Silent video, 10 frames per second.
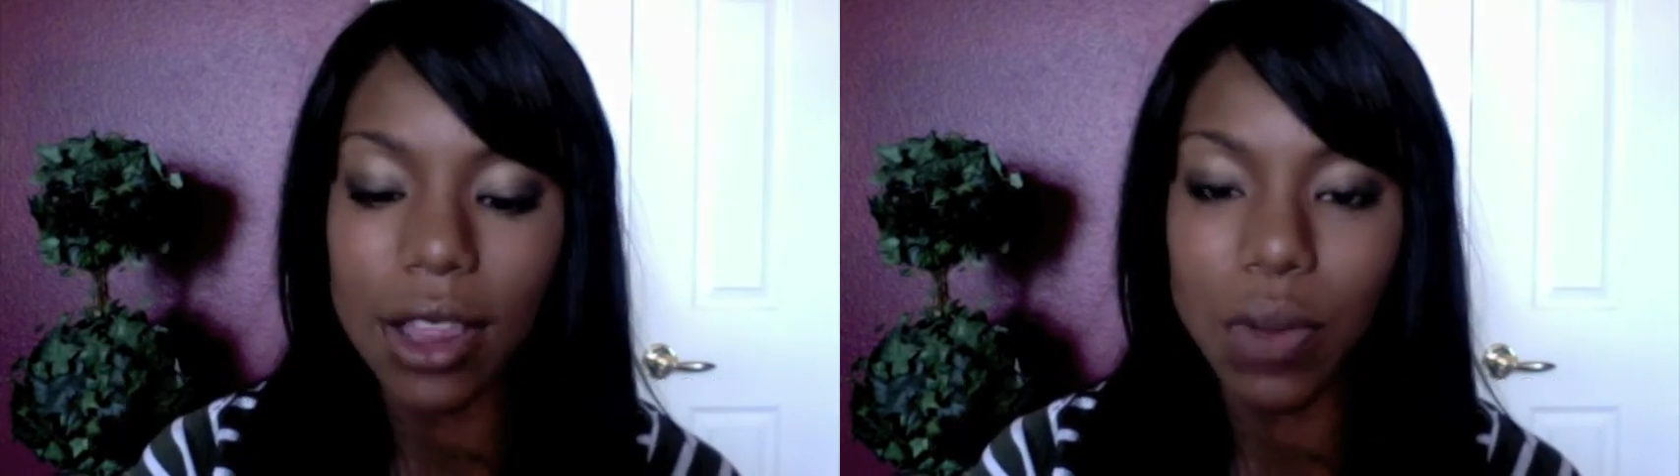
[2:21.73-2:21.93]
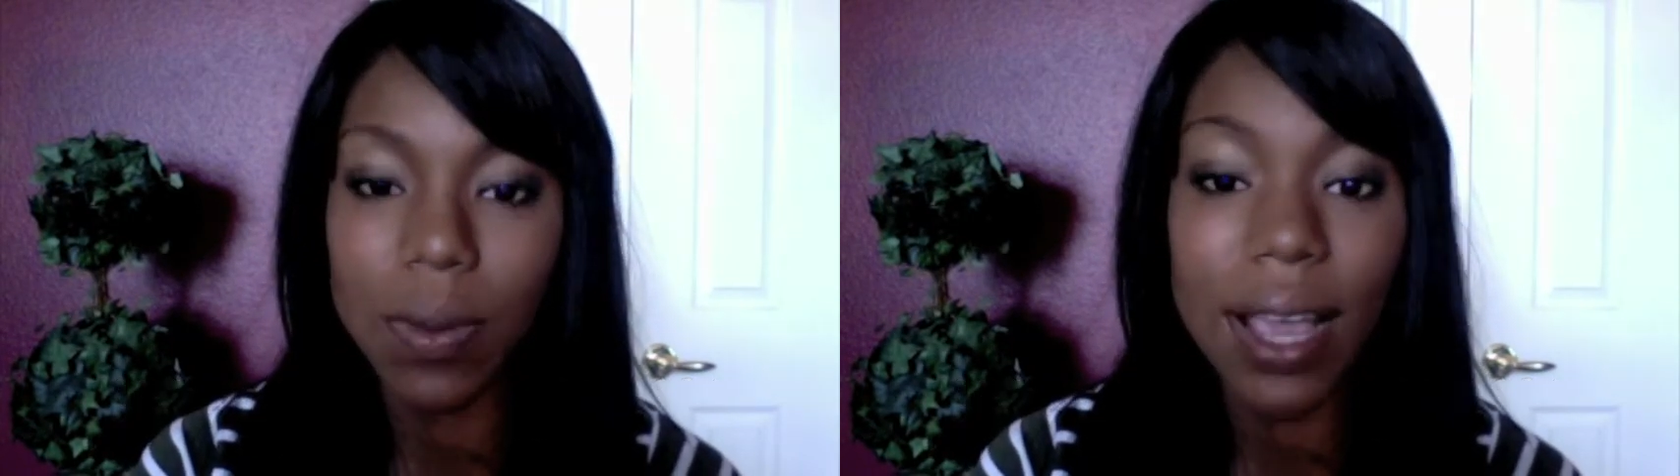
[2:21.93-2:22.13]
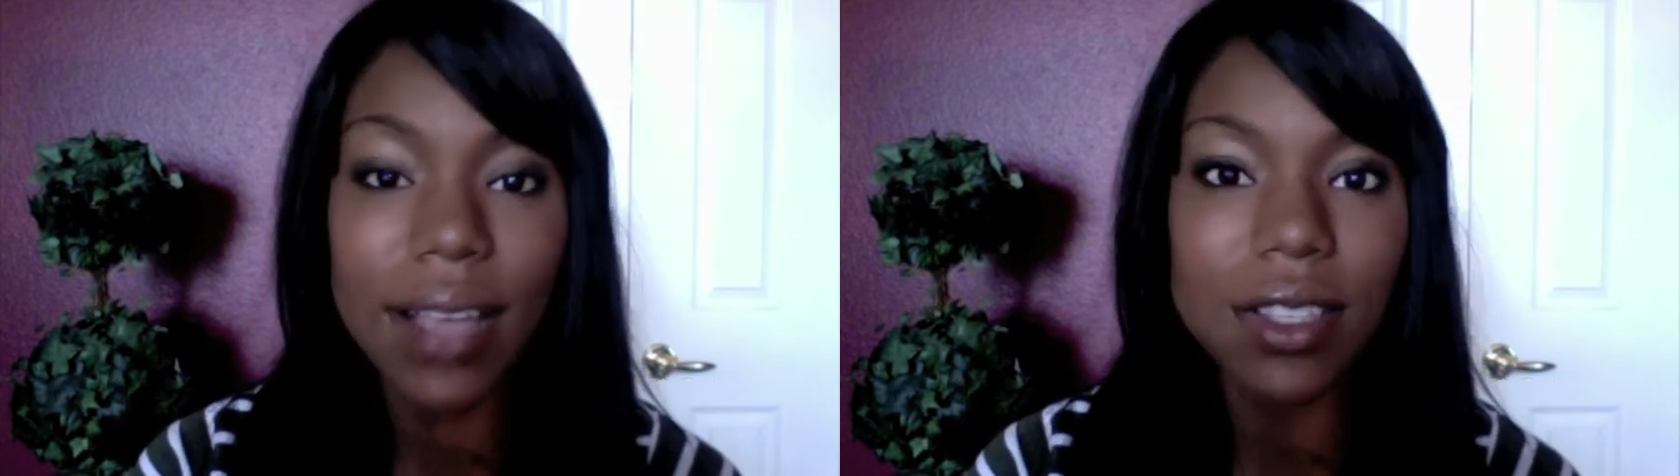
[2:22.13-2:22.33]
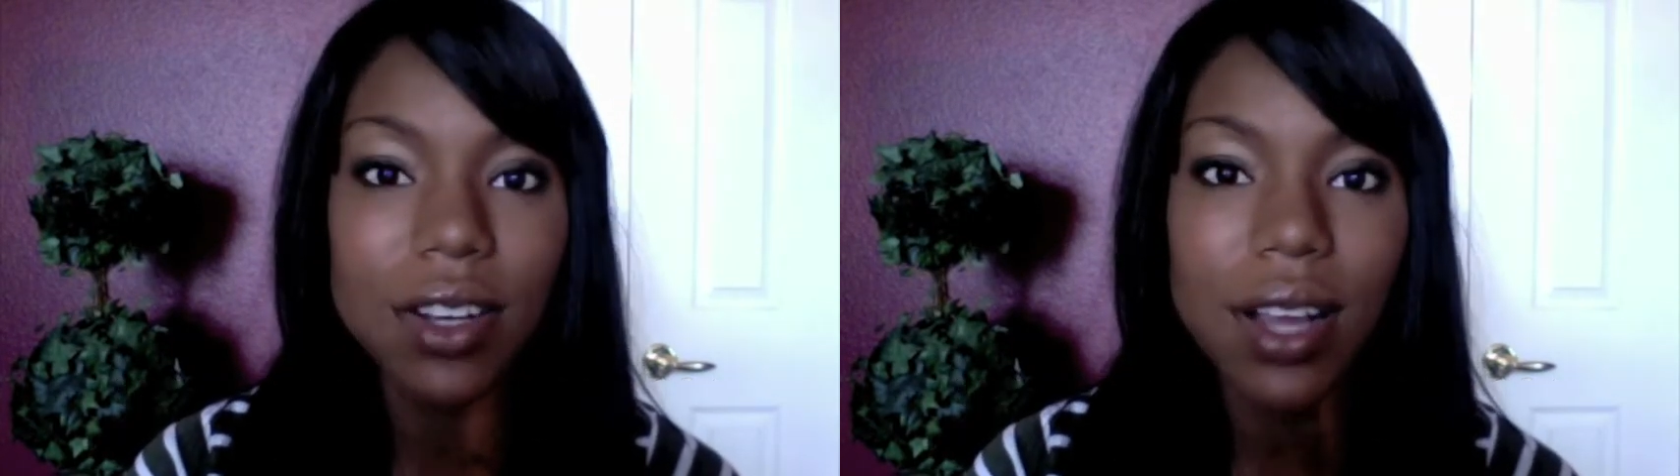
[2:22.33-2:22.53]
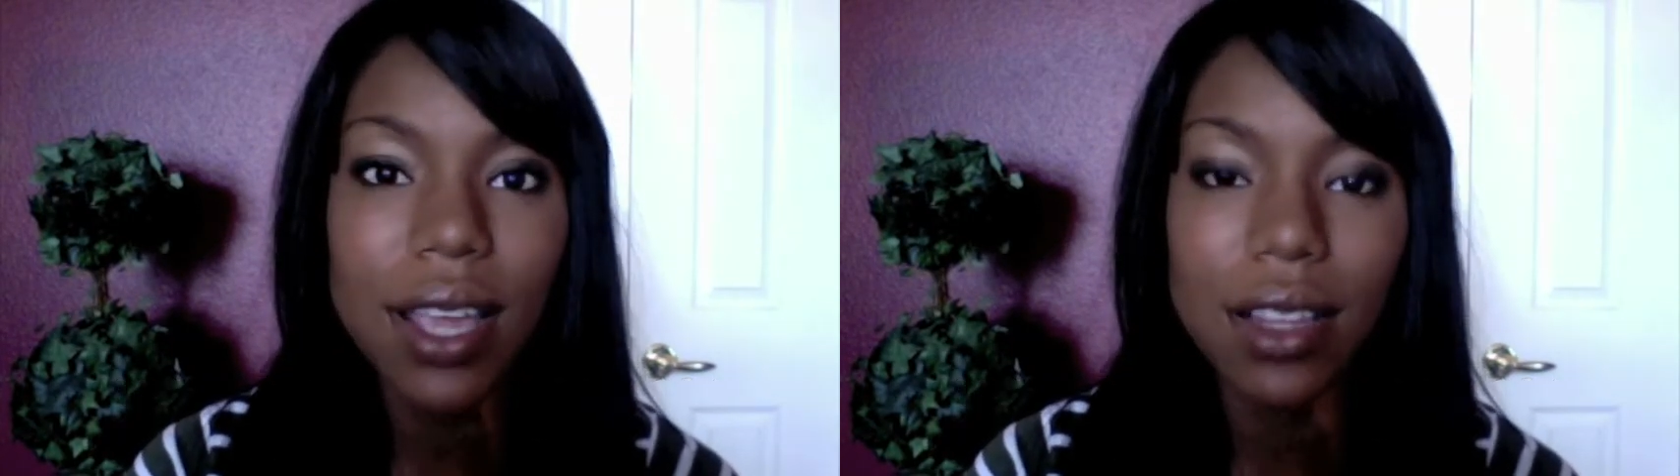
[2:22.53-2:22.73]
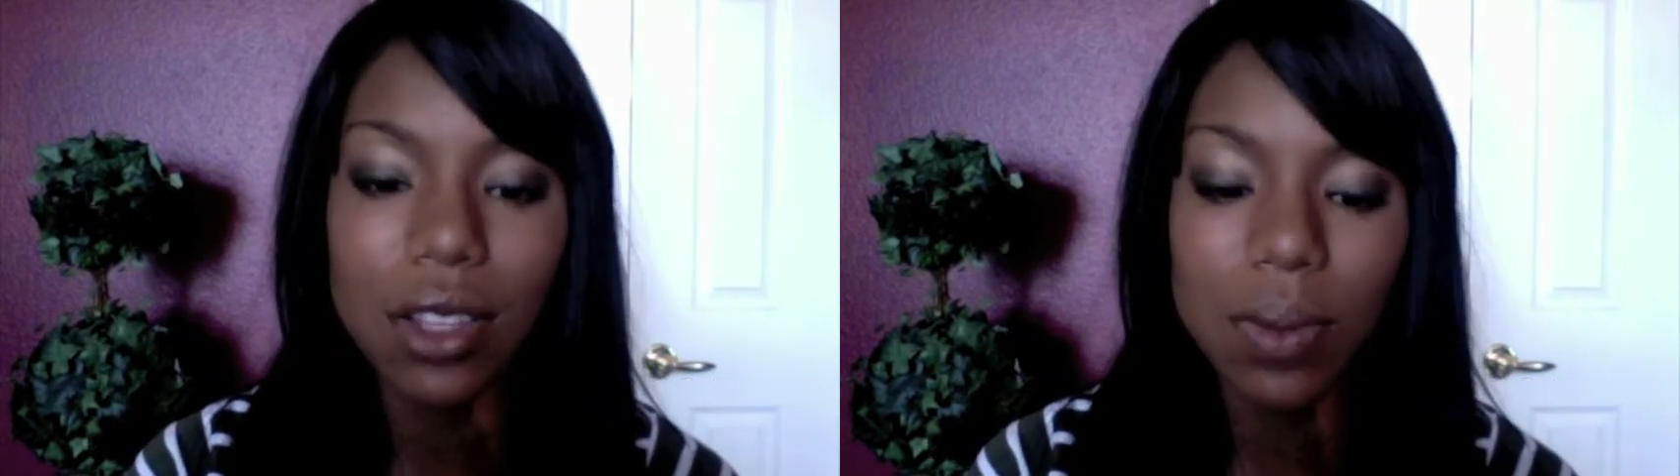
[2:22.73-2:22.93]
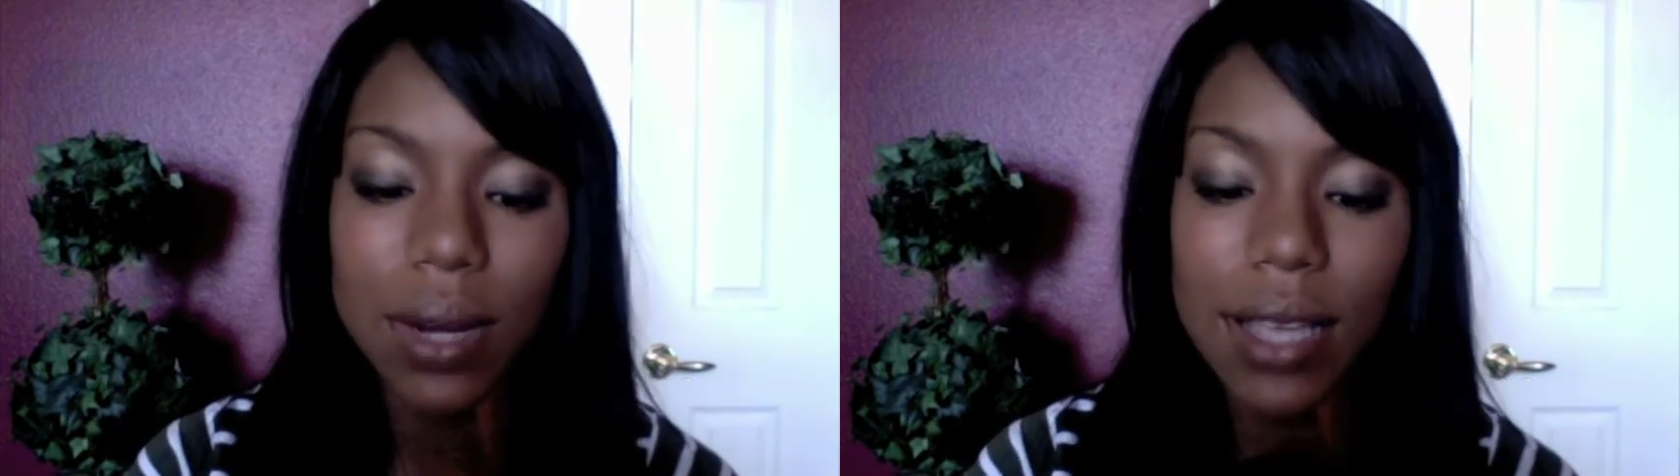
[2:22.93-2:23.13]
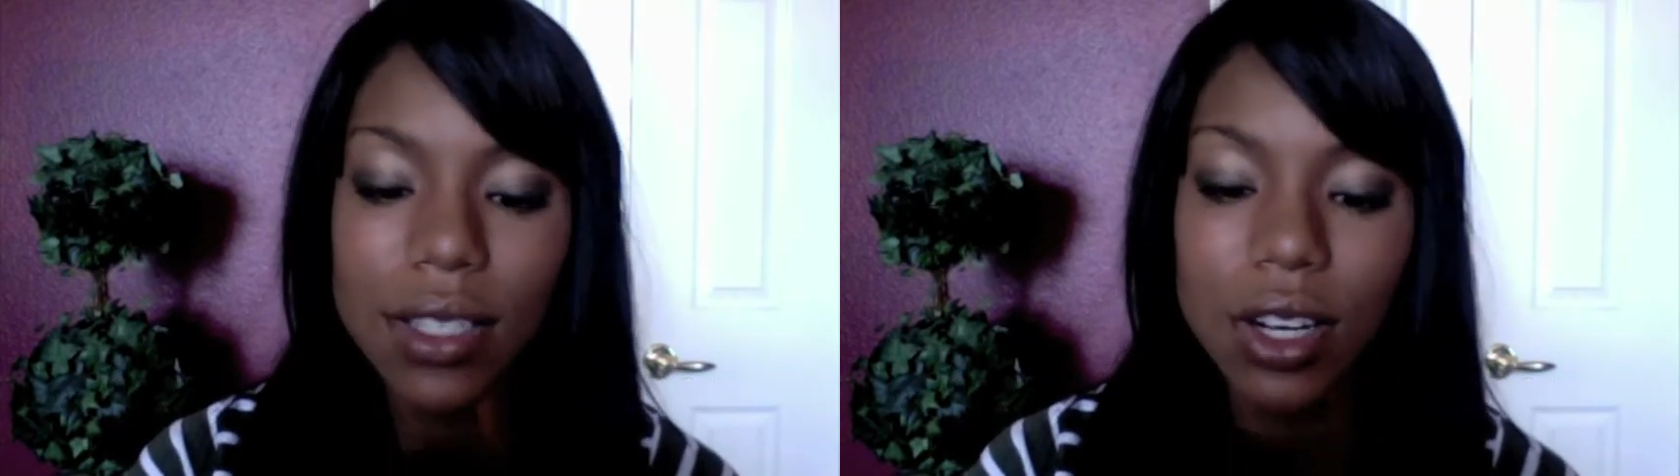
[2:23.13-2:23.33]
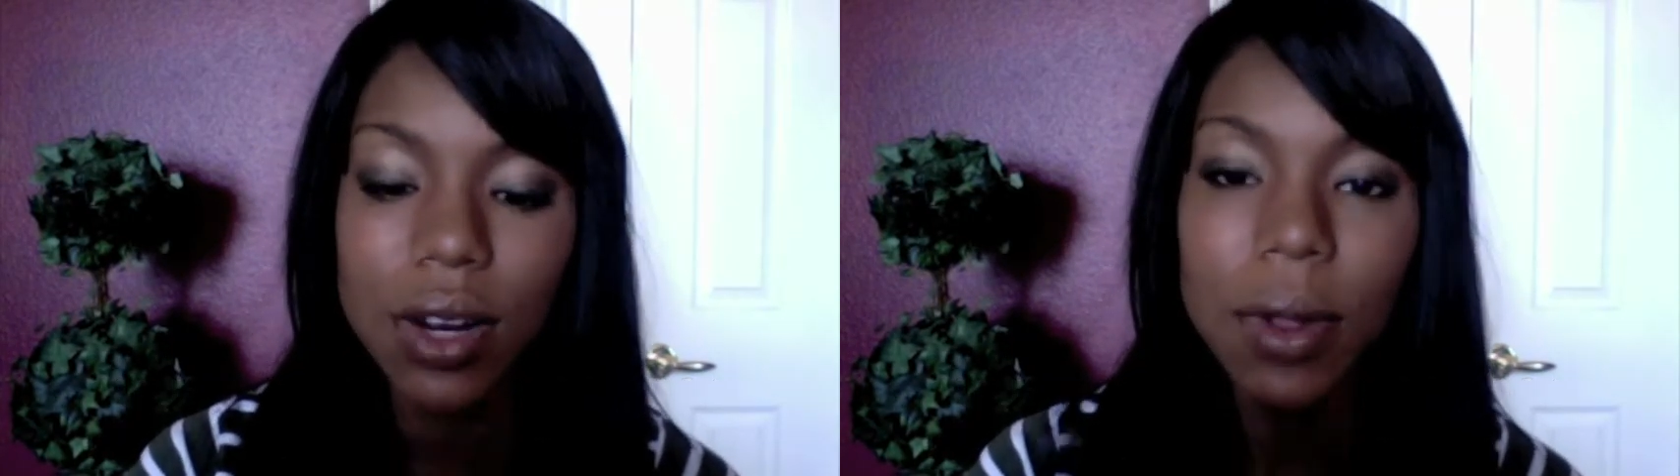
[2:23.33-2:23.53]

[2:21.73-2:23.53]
luminizer, and a luminizer